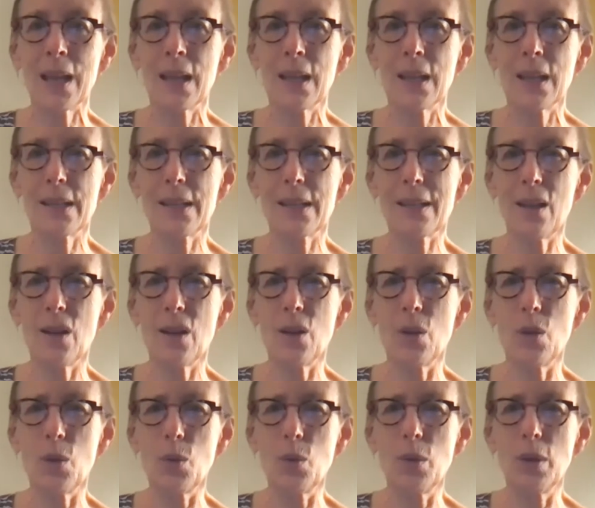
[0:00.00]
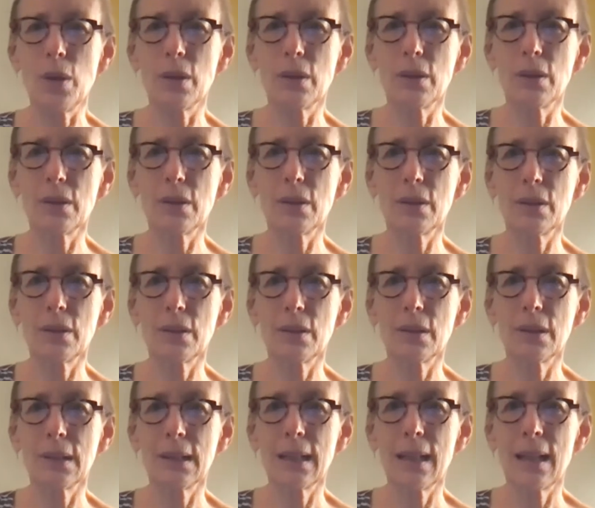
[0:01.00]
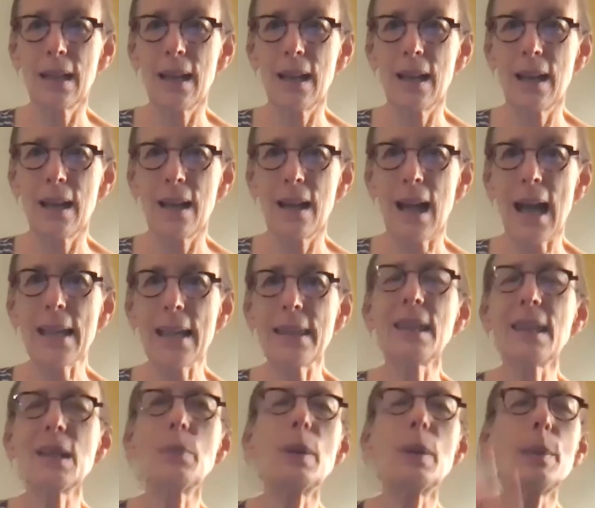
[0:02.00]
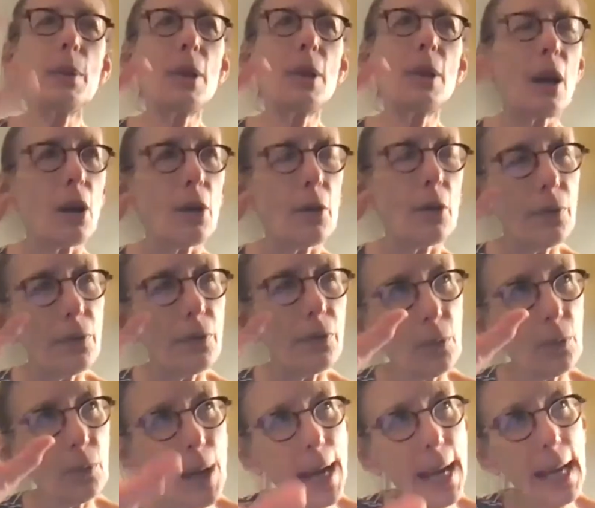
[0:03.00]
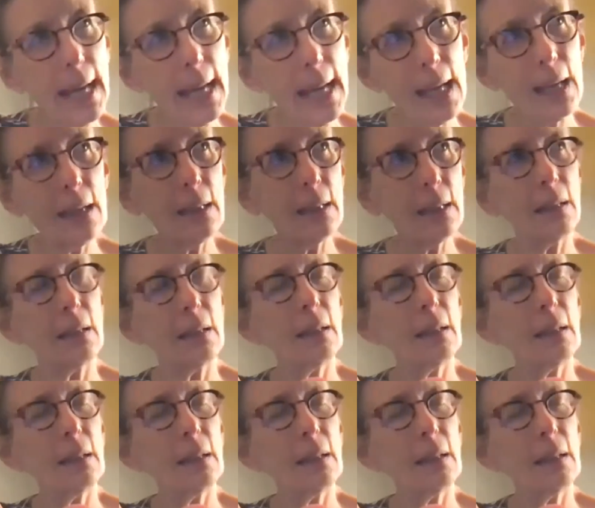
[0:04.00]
So I think people are afraid